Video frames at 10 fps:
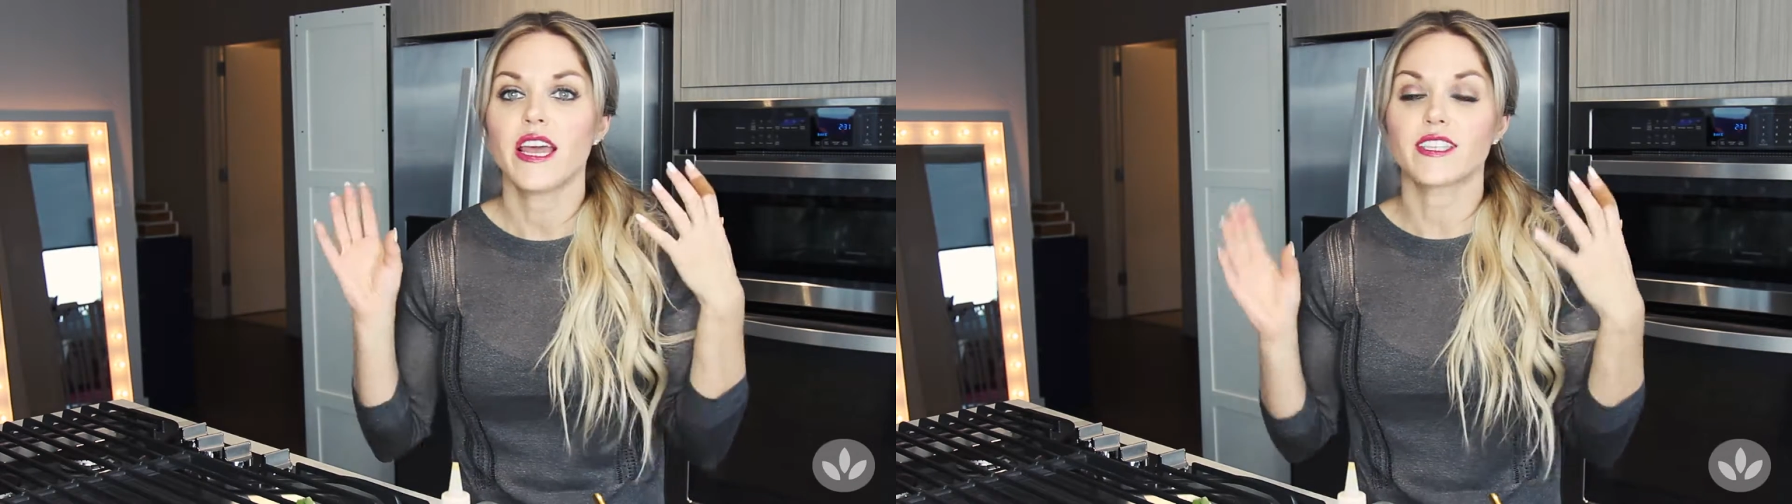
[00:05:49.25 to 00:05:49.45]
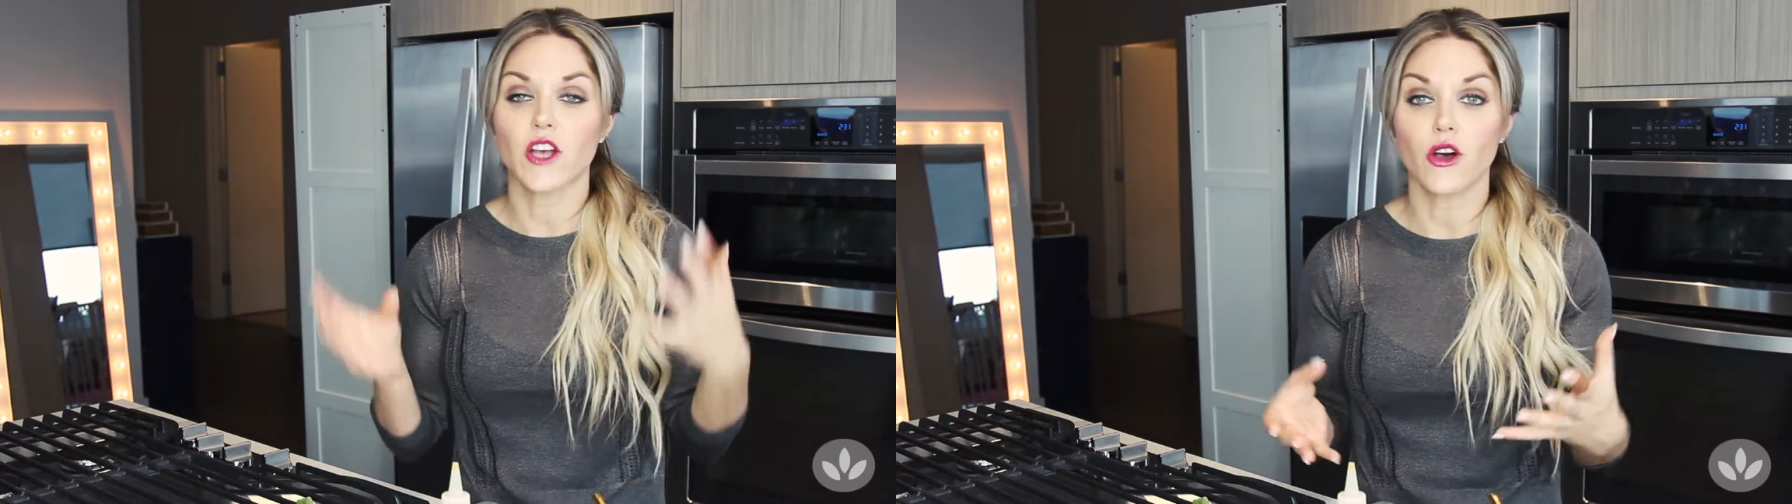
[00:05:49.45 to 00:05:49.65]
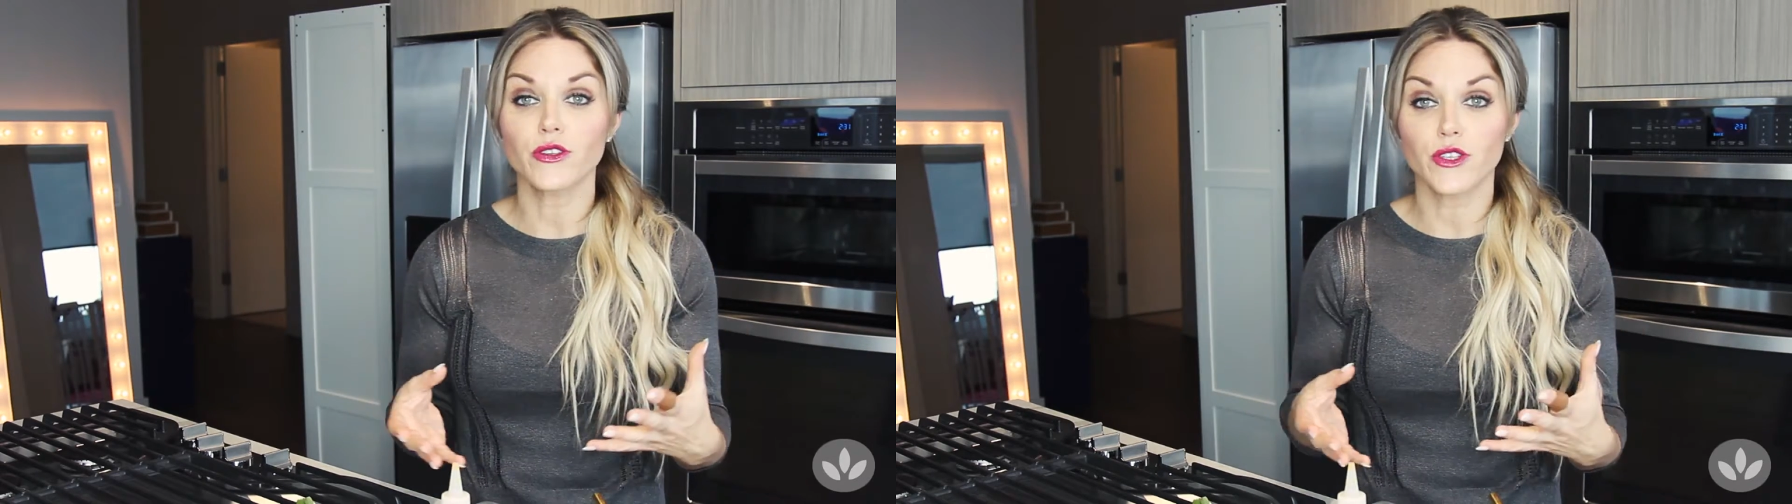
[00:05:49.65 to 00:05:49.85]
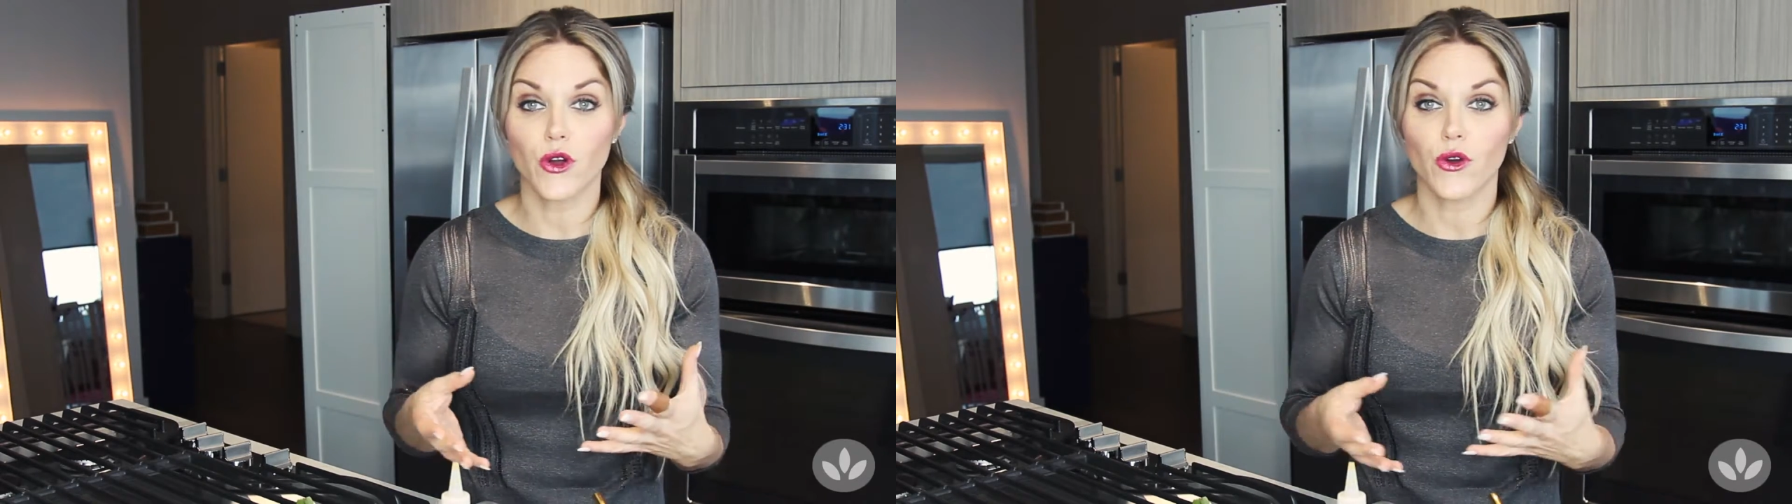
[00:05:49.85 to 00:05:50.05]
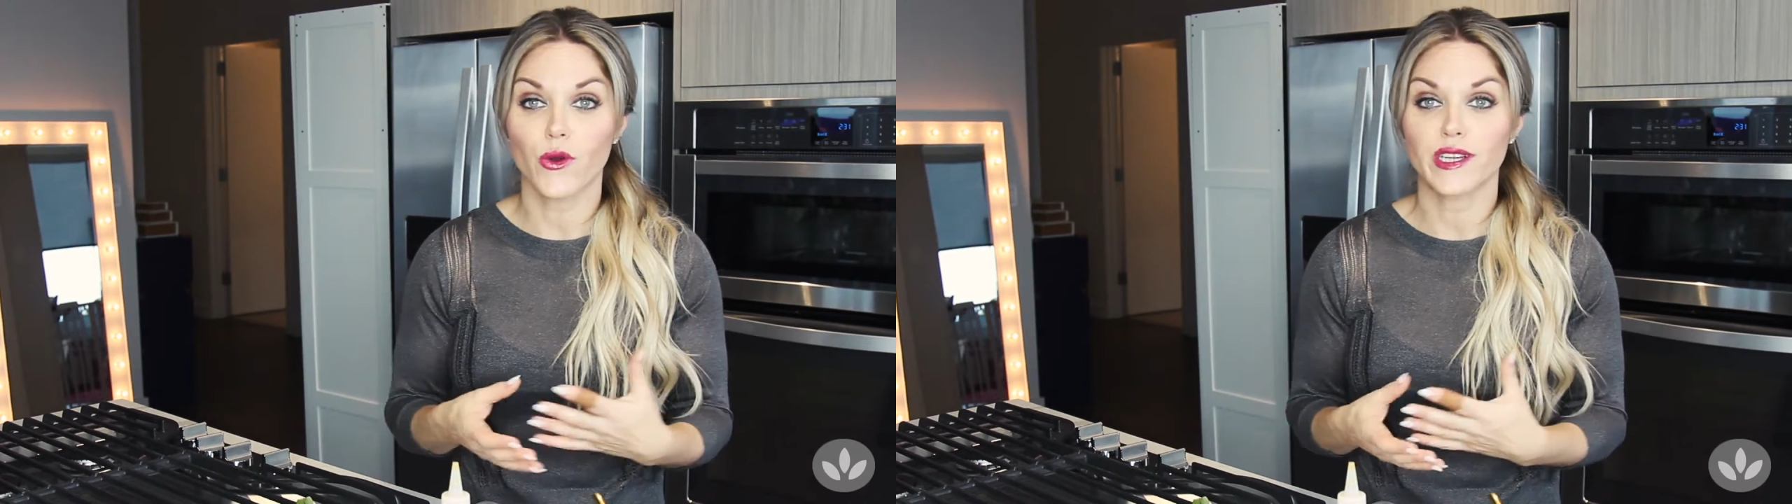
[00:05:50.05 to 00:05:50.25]
It's
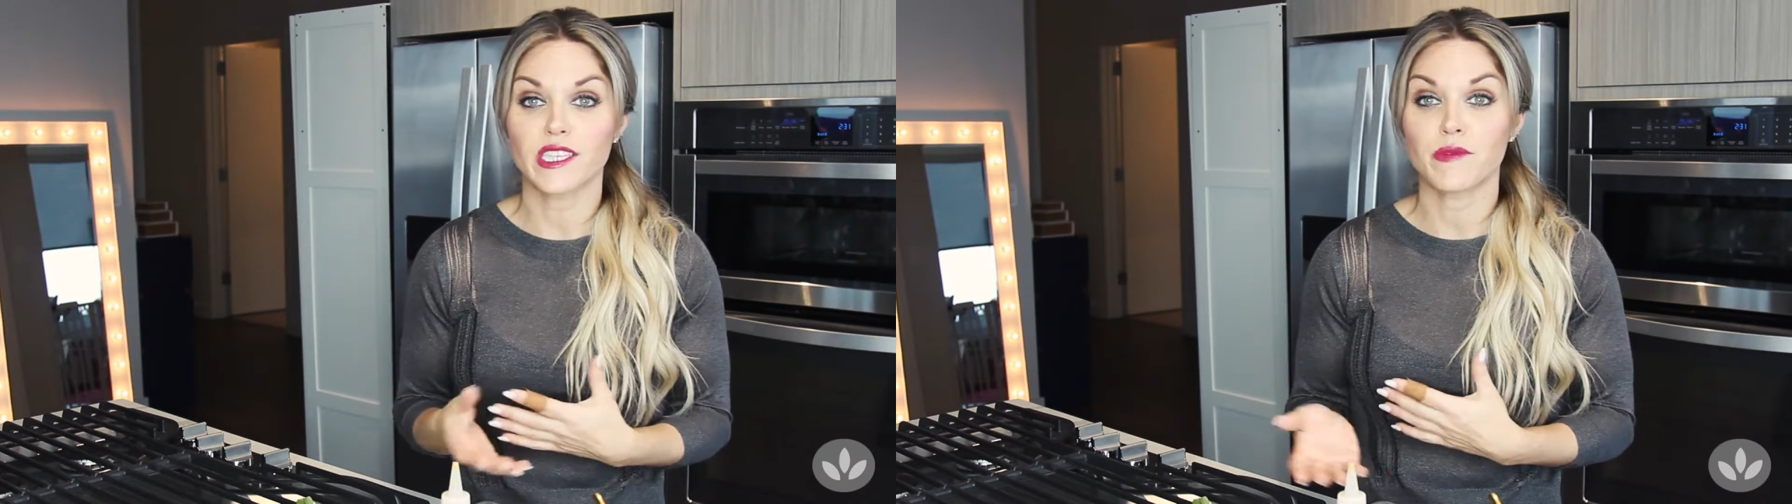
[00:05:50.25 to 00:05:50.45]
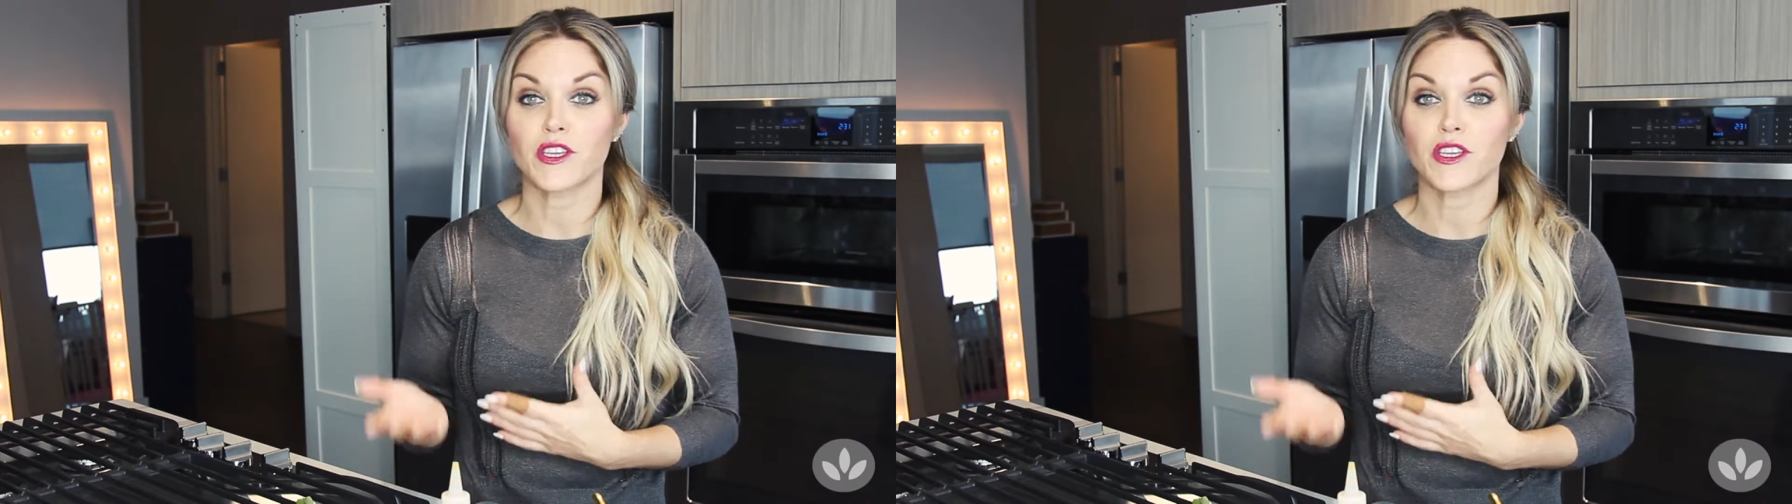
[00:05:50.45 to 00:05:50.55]
also going to